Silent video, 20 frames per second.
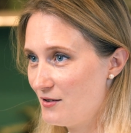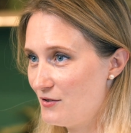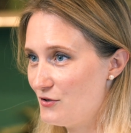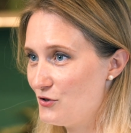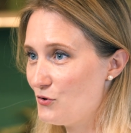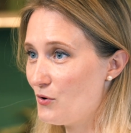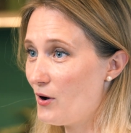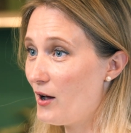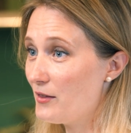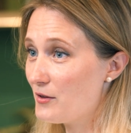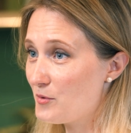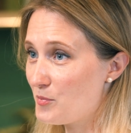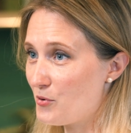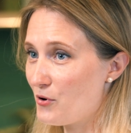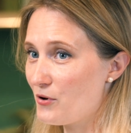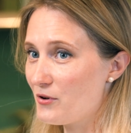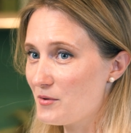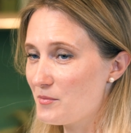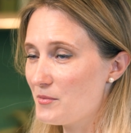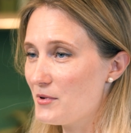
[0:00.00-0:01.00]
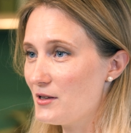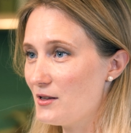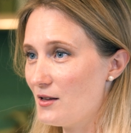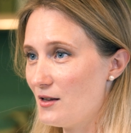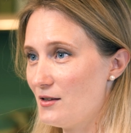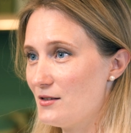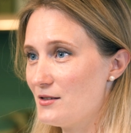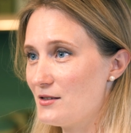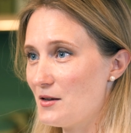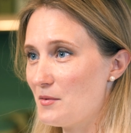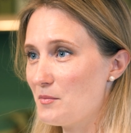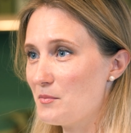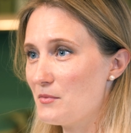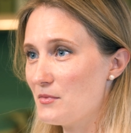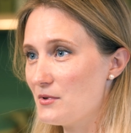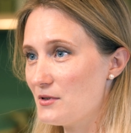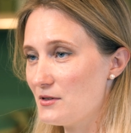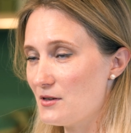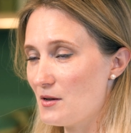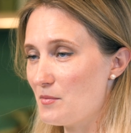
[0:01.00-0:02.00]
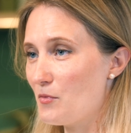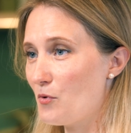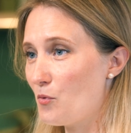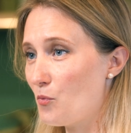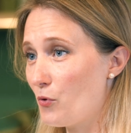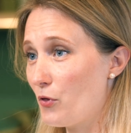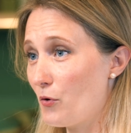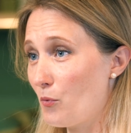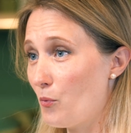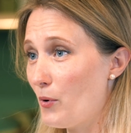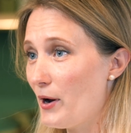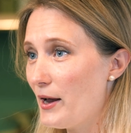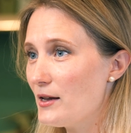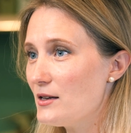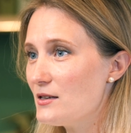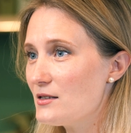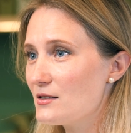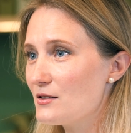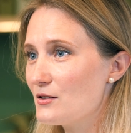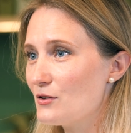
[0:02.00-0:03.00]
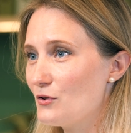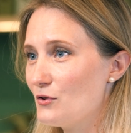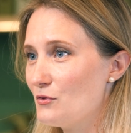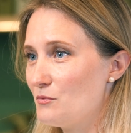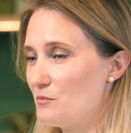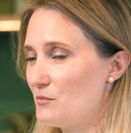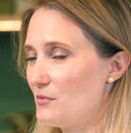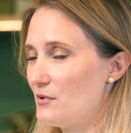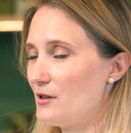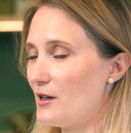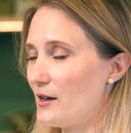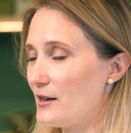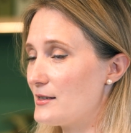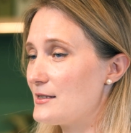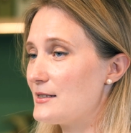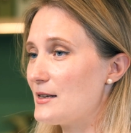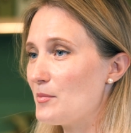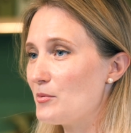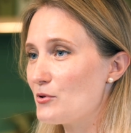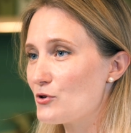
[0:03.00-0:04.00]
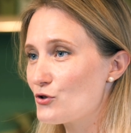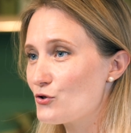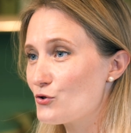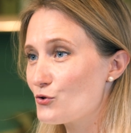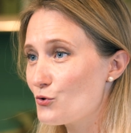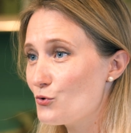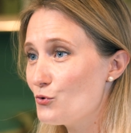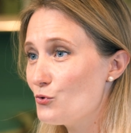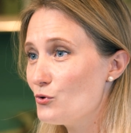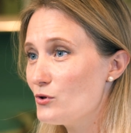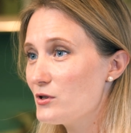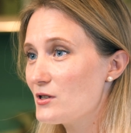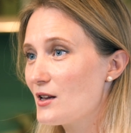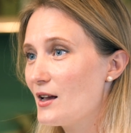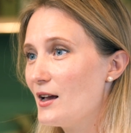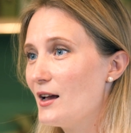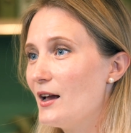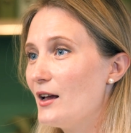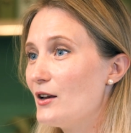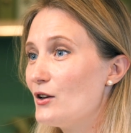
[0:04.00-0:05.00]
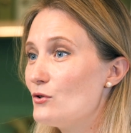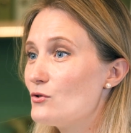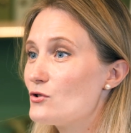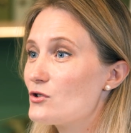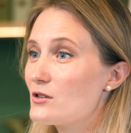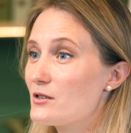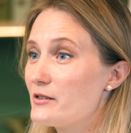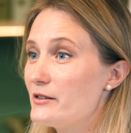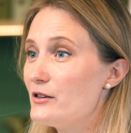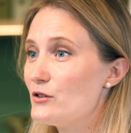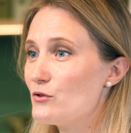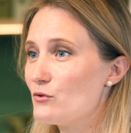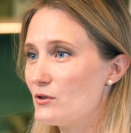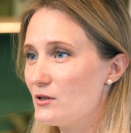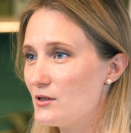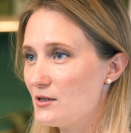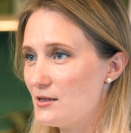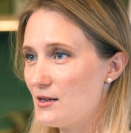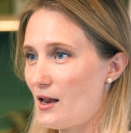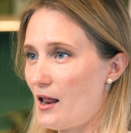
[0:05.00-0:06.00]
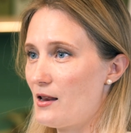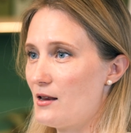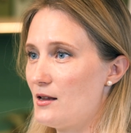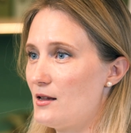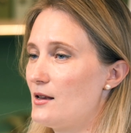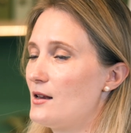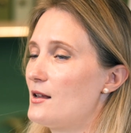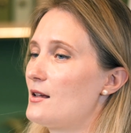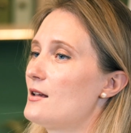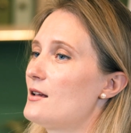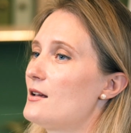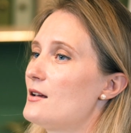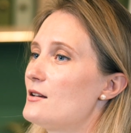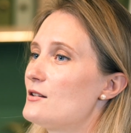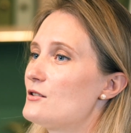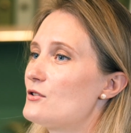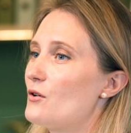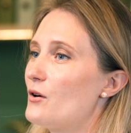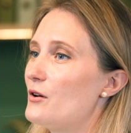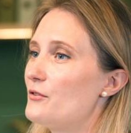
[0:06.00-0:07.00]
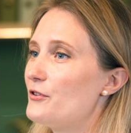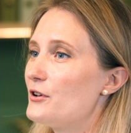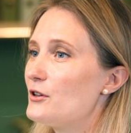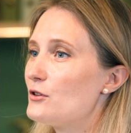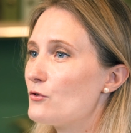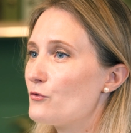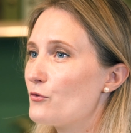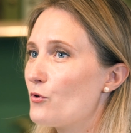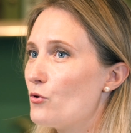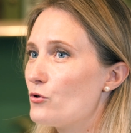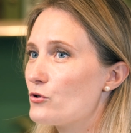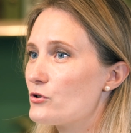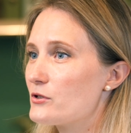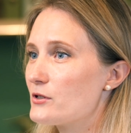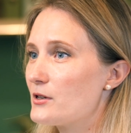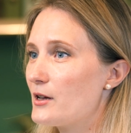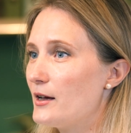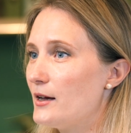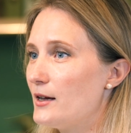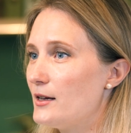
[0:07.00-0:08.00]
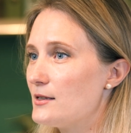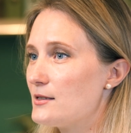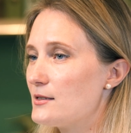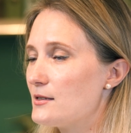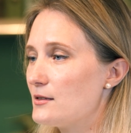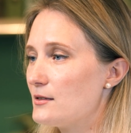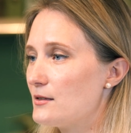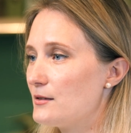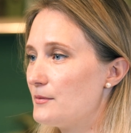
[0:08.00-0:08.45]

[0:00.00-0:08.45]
to other program in some of the ways, established rules, and you just need to understand it. So I think Northcoders has